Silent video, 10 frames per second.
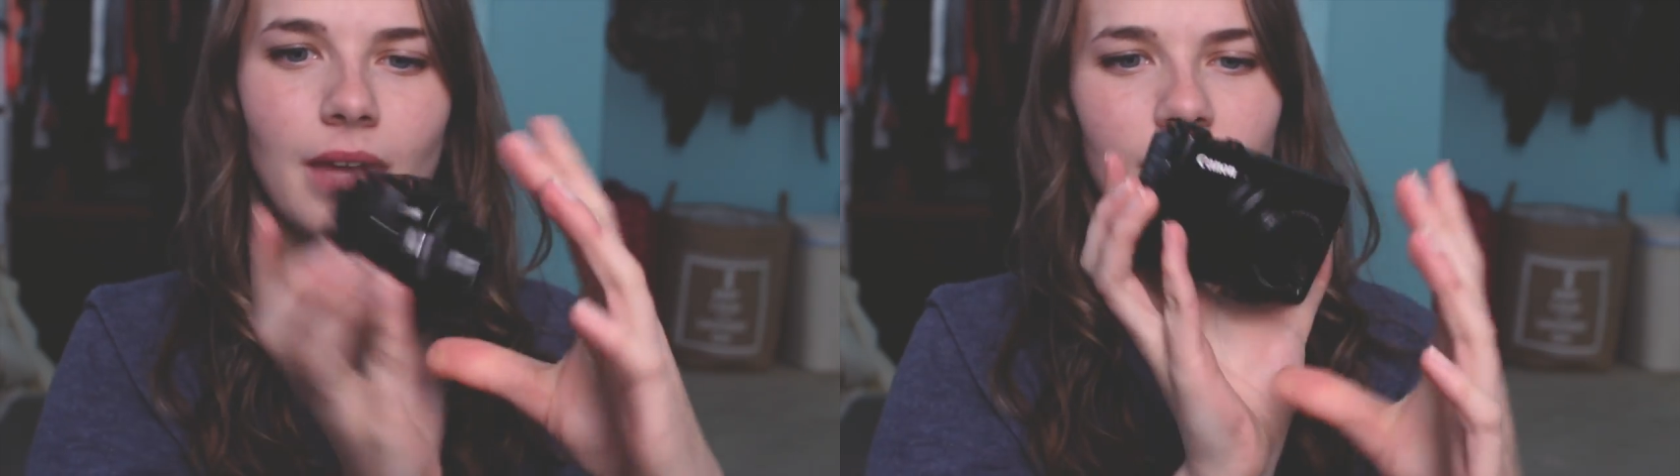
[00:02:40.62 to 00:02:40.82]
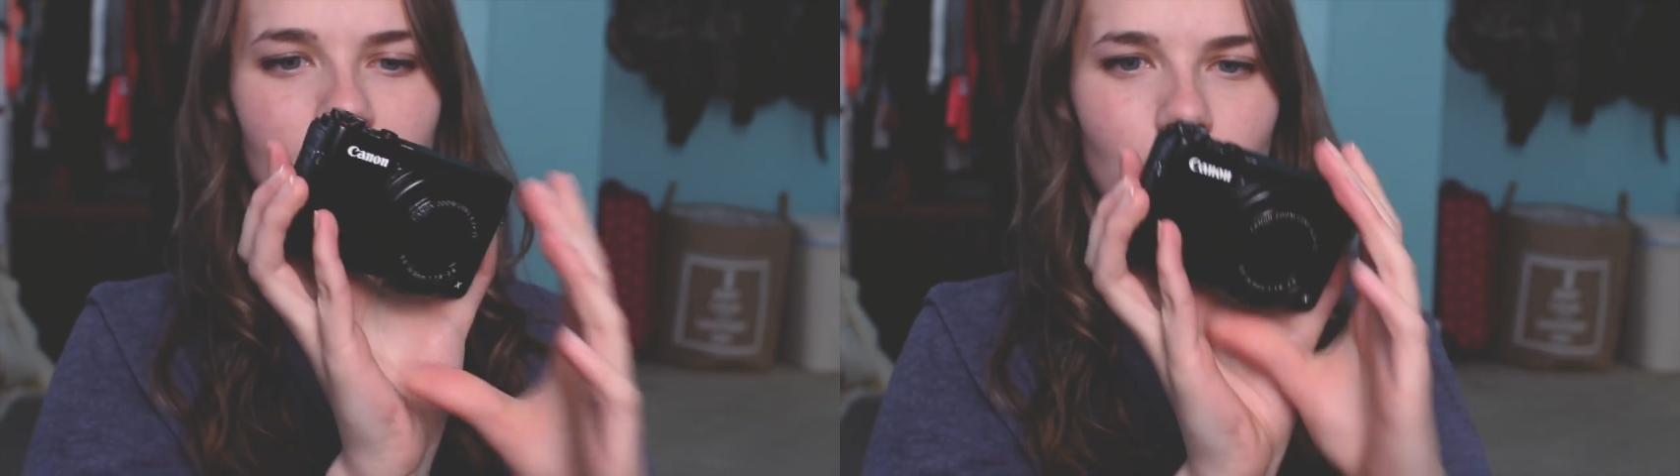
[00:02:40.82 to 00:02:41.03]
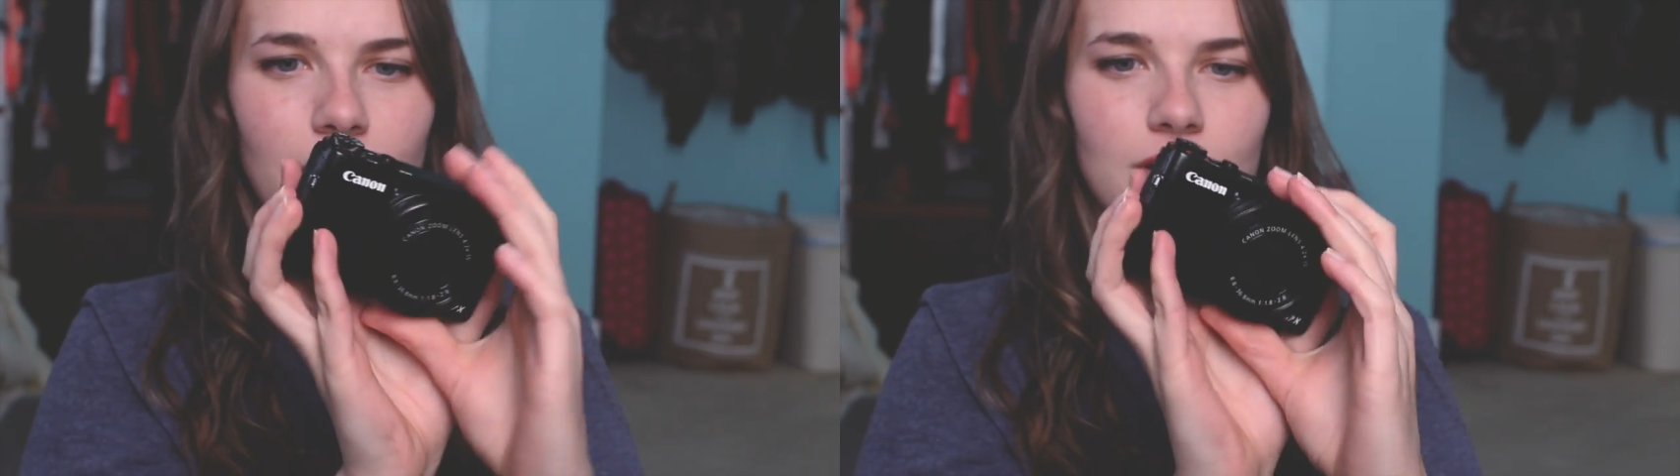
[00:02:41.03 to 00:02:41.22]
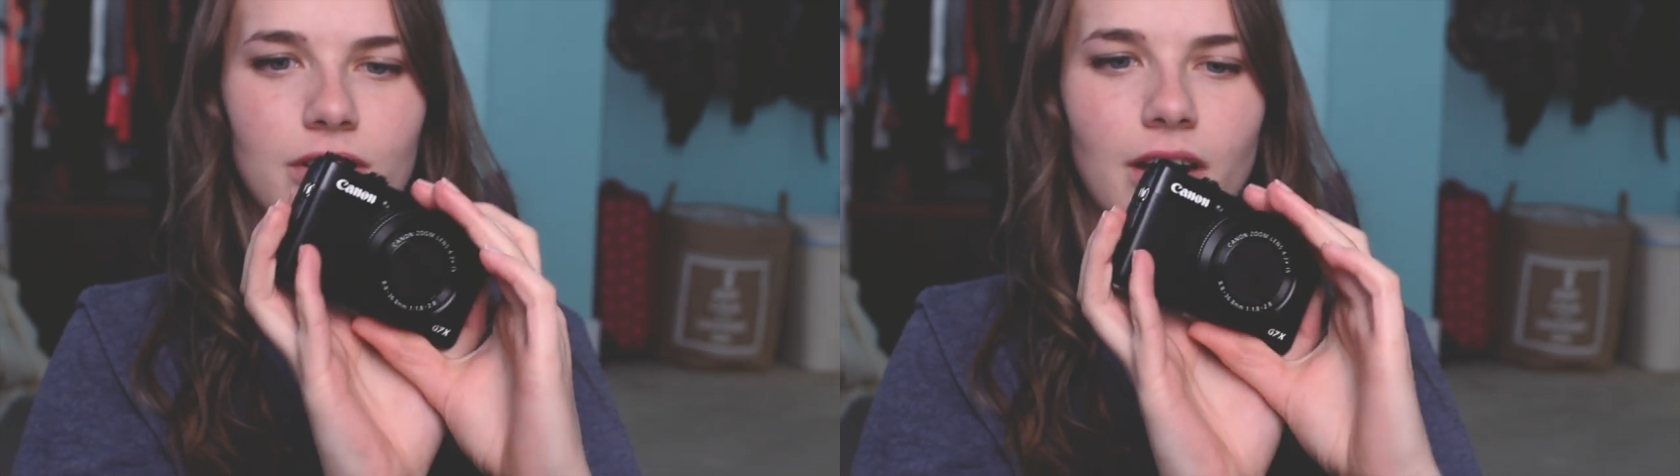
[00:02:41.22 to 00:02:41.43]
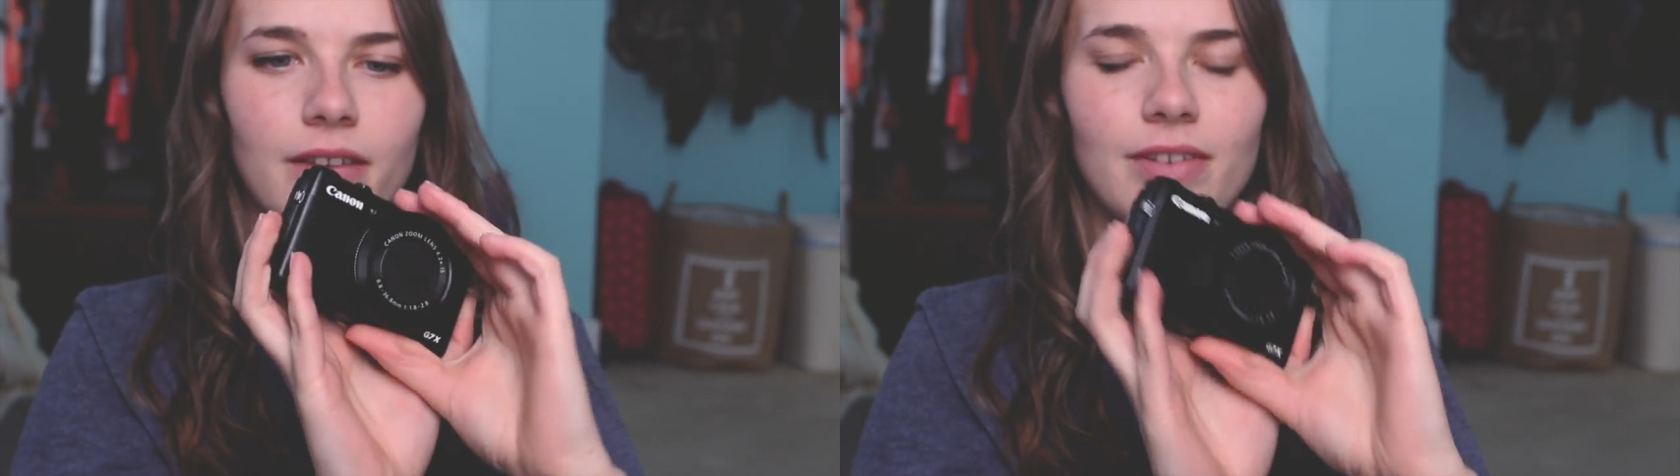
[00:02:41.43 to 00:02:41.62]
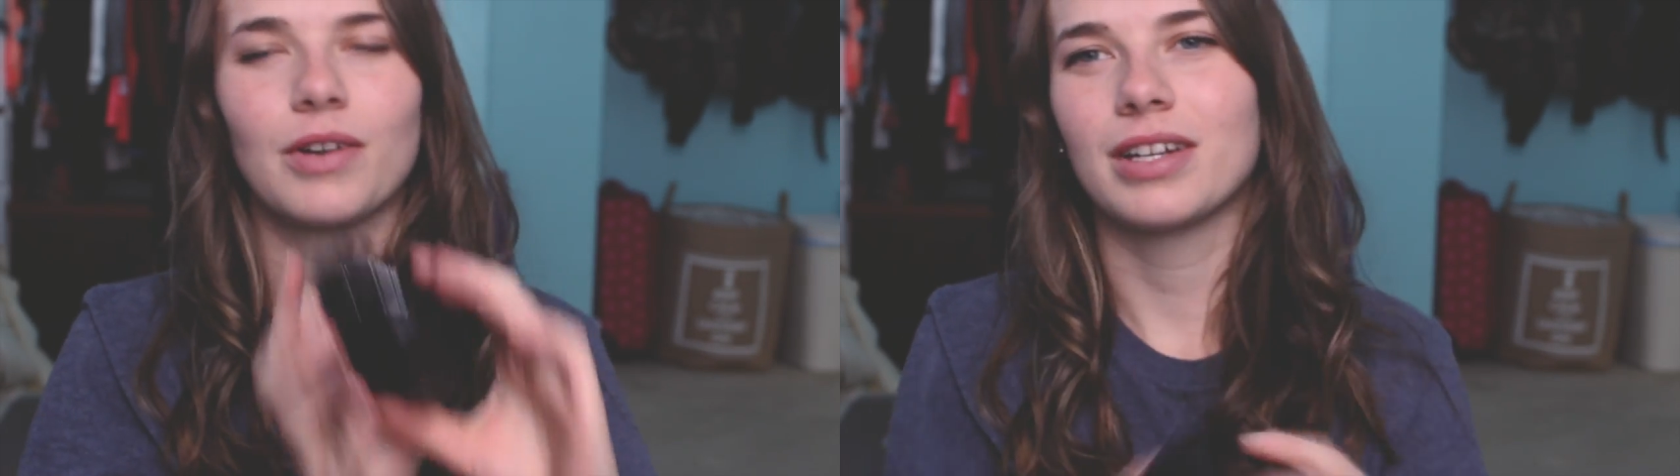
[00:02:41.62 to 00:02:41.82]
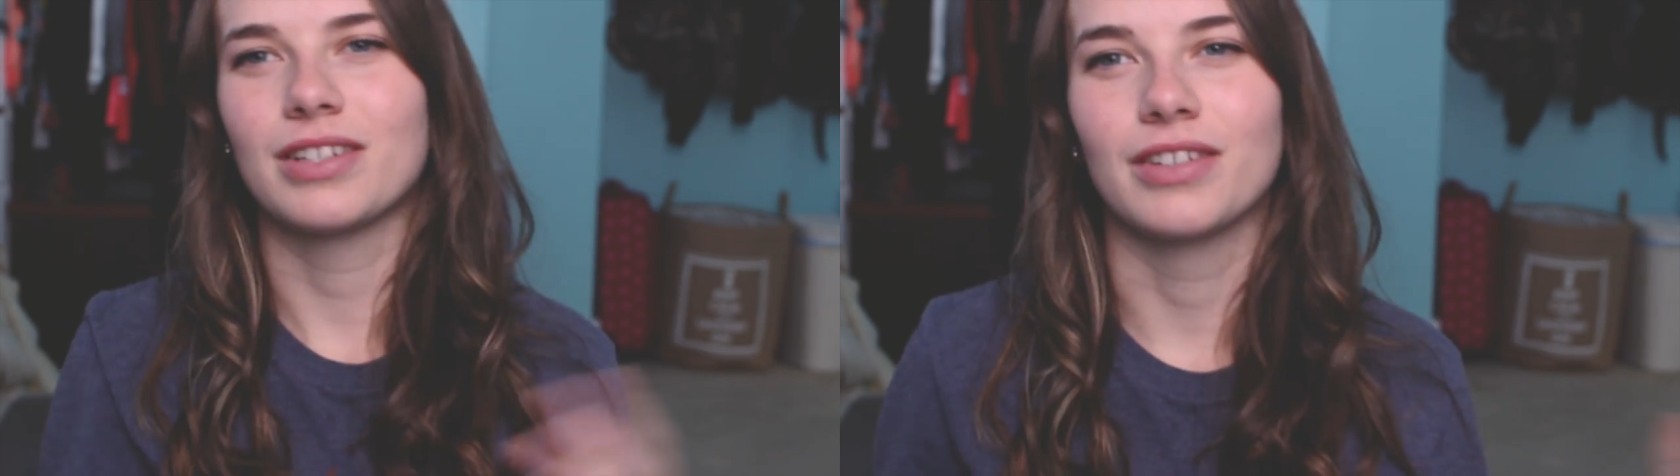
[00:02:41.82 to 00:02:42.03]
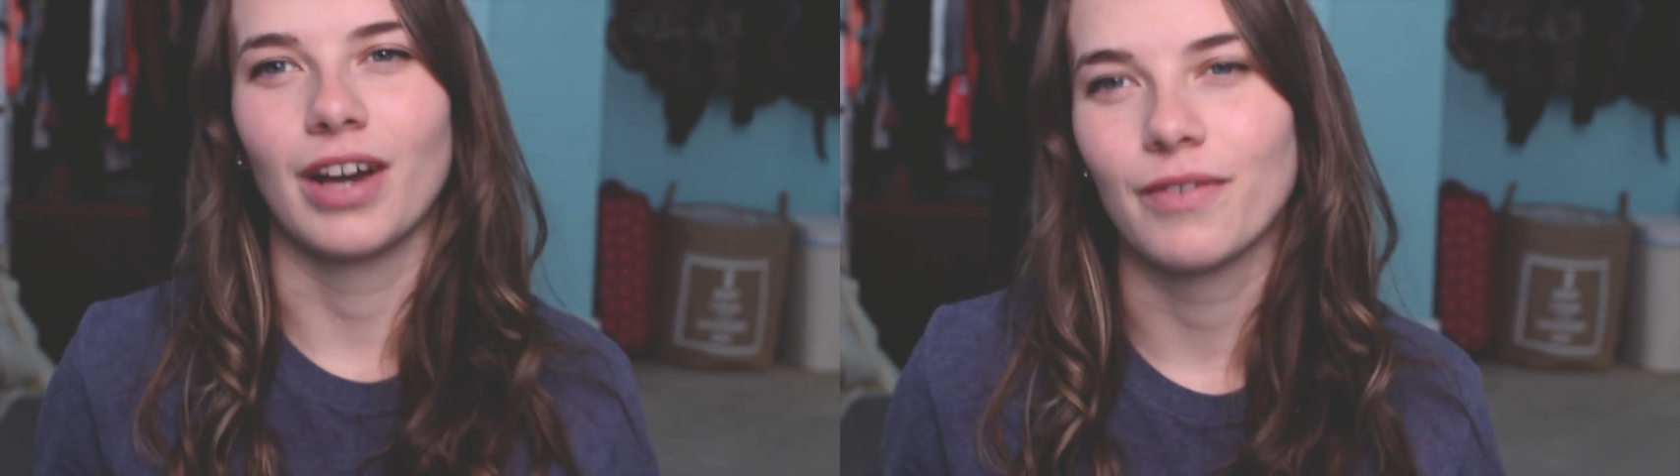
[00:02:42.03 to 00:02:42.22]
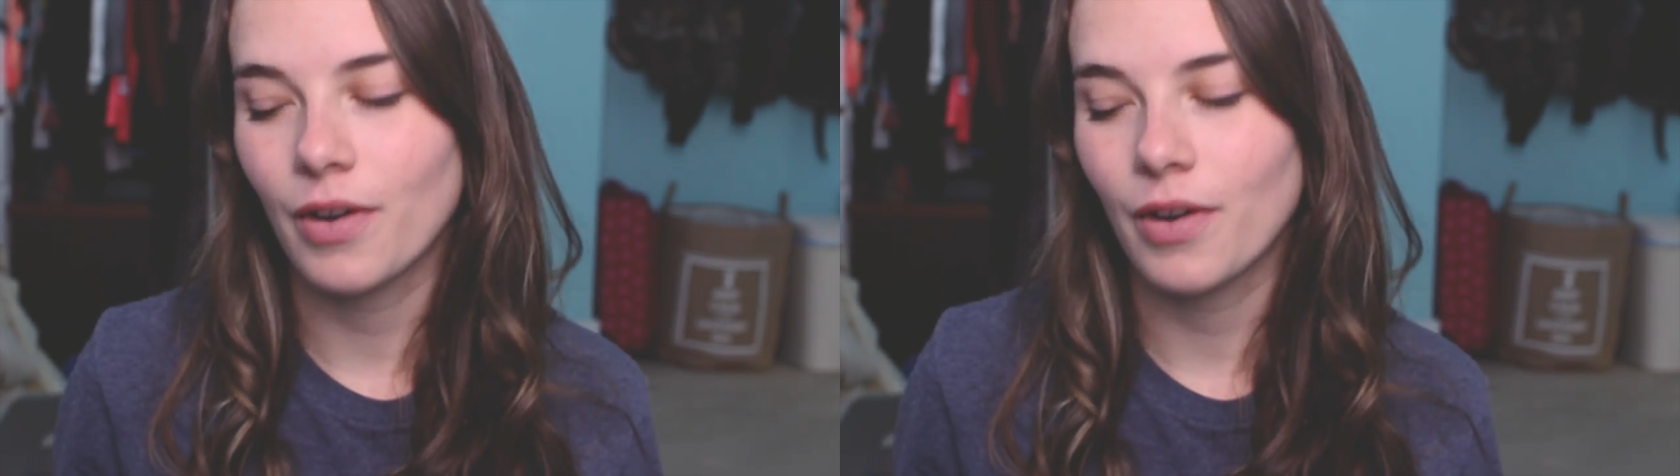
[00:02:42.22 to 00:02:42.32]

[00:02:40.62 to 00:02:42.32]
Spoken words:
I think it already turned off. It already turned off.